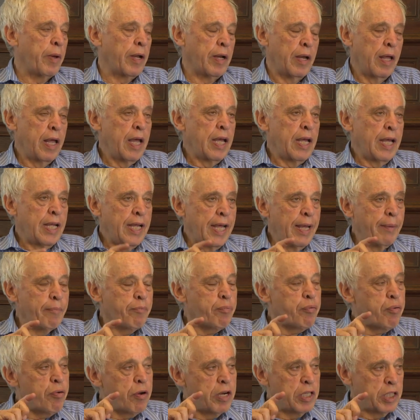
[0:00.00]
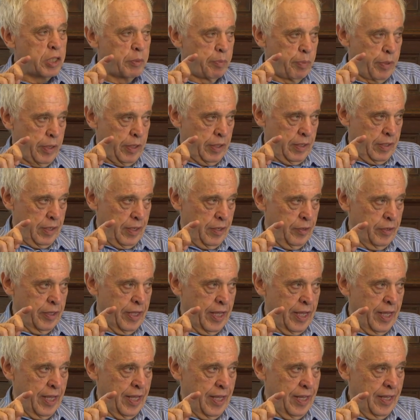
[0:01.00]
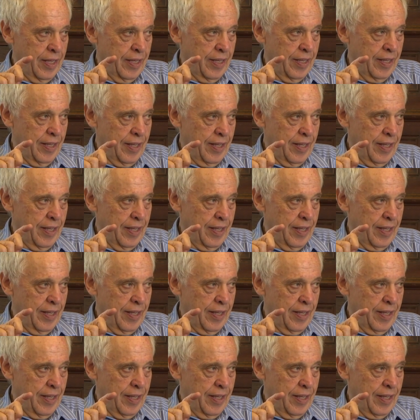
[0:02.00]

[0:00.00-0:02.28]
But in principle, okay,